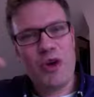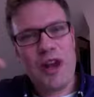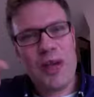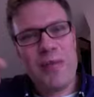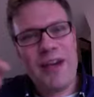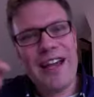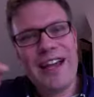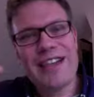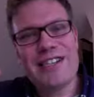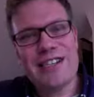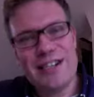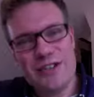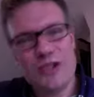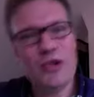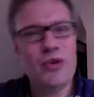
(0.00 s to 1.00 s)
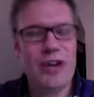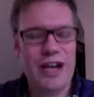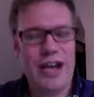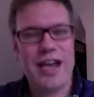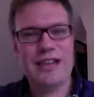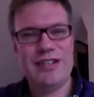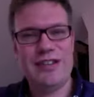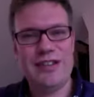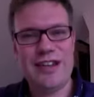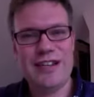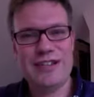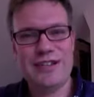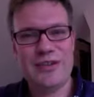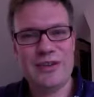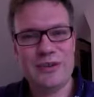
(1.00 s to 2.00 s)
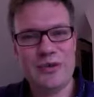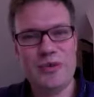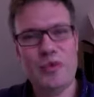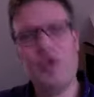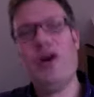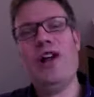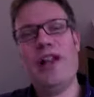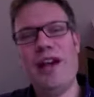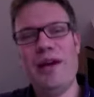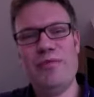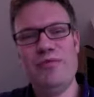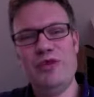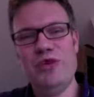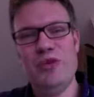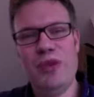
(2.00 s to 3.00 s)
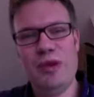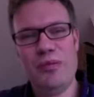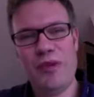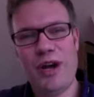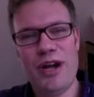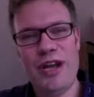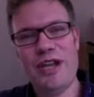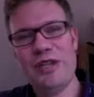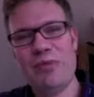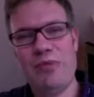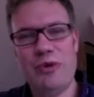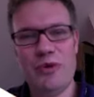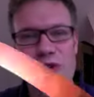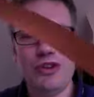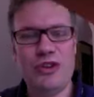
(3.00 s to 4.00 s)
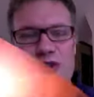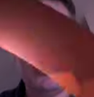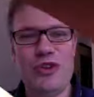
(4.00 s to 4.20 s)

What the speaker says: am I actually doing as a tester while I'm doing my exploratory